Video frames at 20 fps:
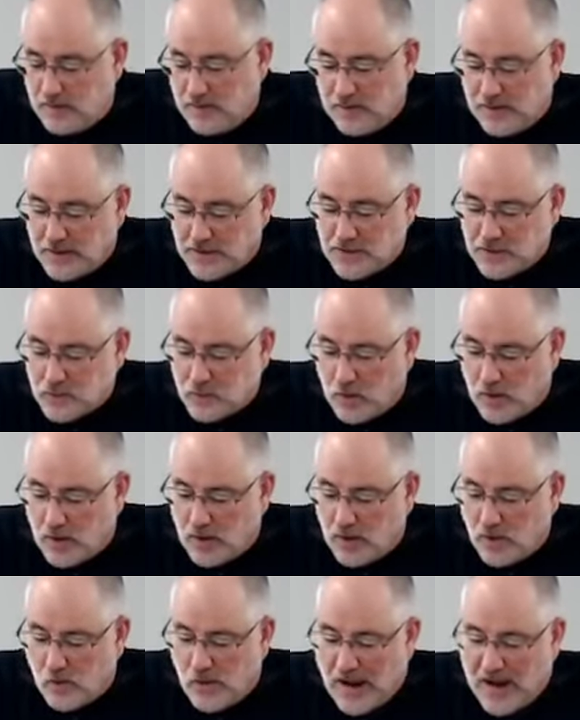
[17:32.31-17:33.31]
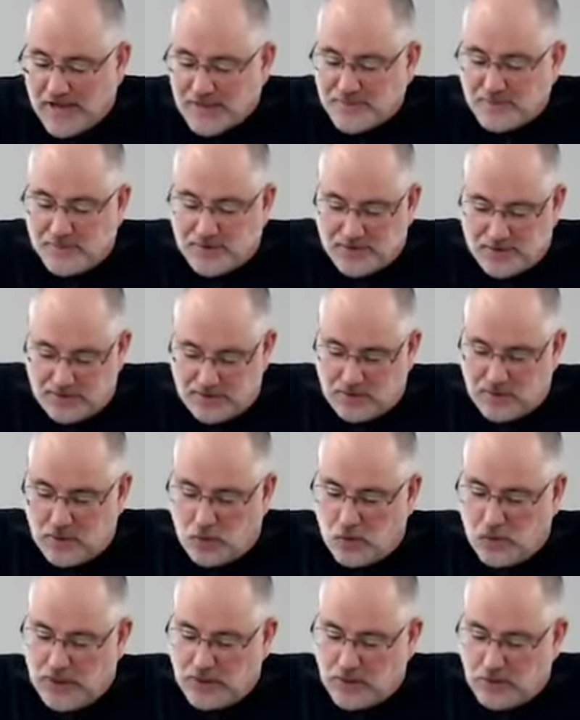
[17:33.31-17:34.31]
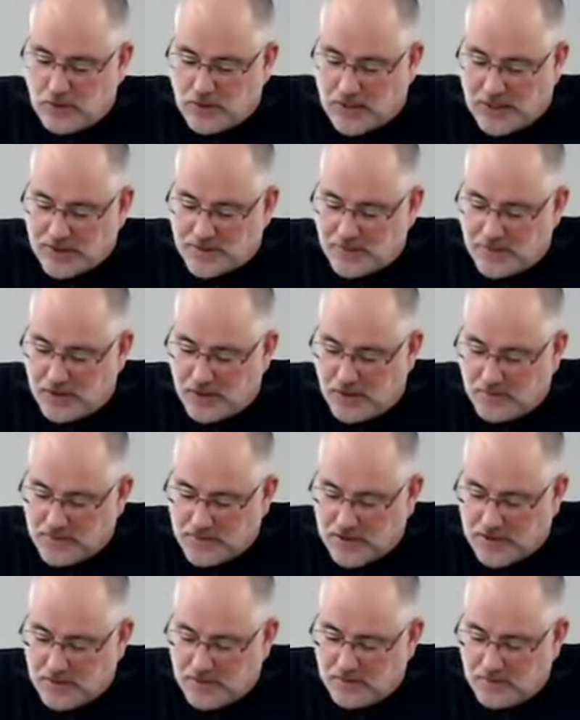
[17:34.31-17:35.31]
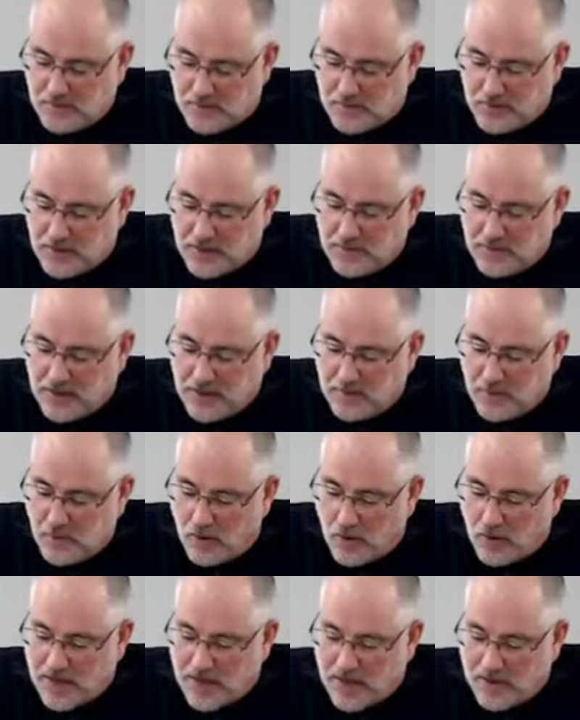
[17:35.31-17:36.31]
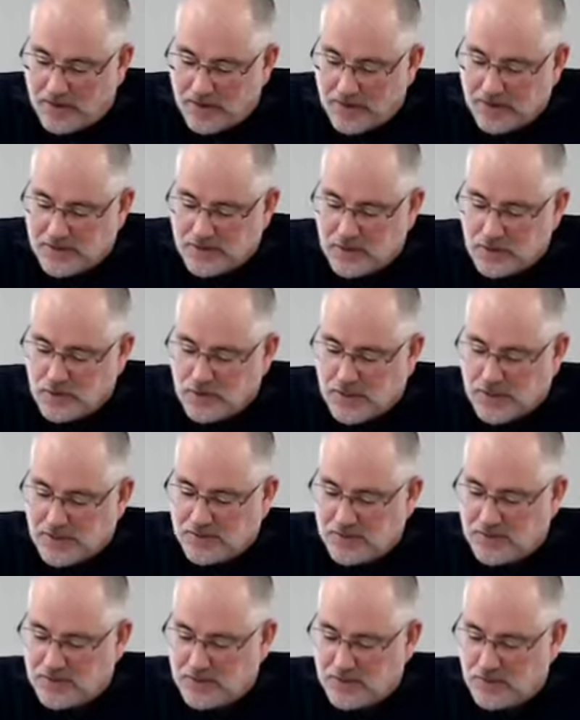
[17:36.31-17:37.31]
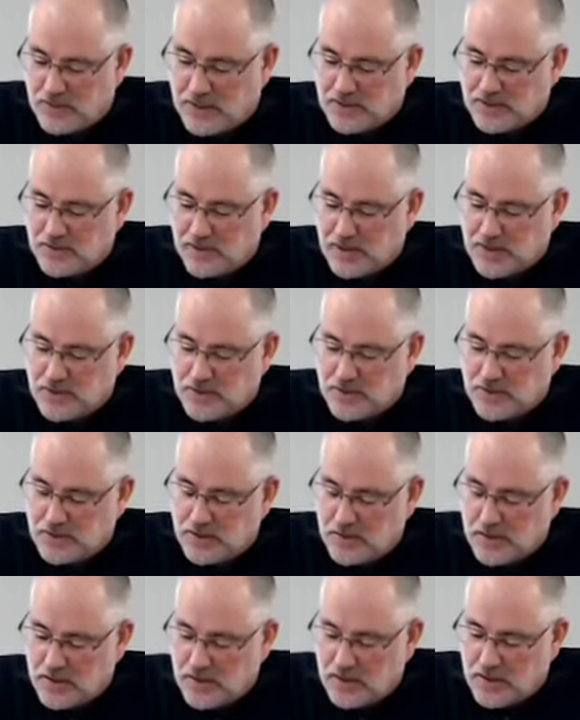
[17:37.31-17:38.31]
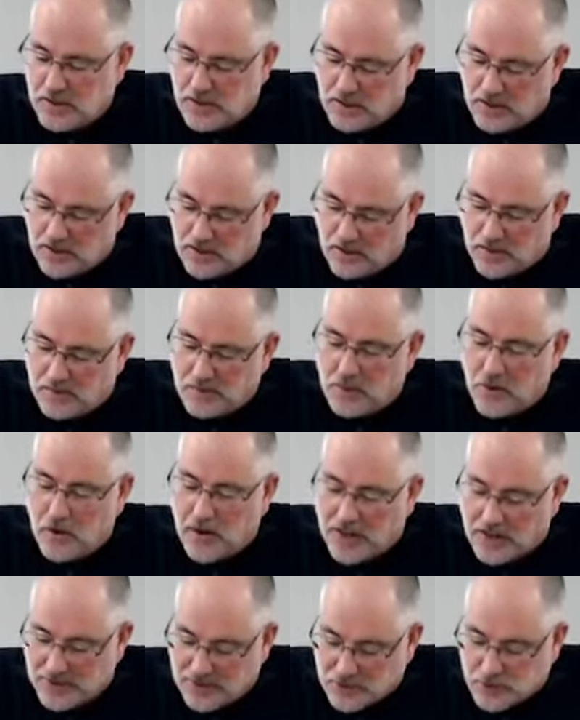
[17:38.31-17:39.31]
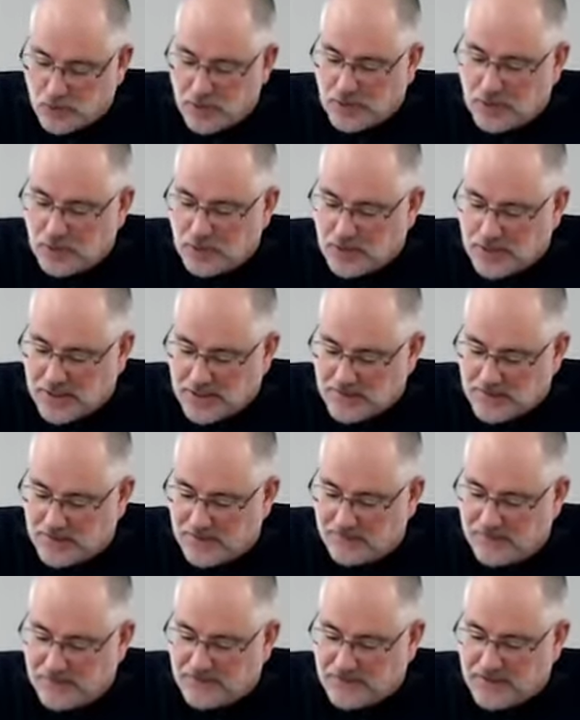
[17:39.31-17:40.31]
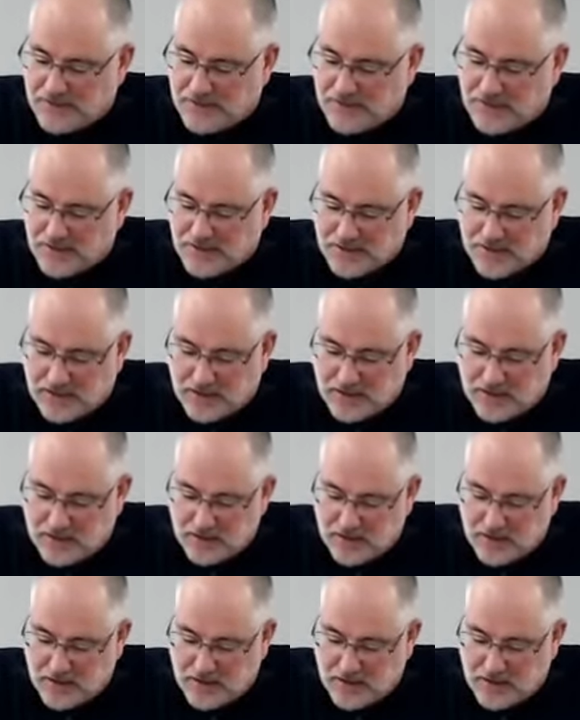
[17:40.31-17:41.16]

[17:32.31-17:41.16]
This is where Erasmus' Greek New Testament comes in. Remember, he brought out his New Testament translation, or brought out his Greek New Testament in 1516.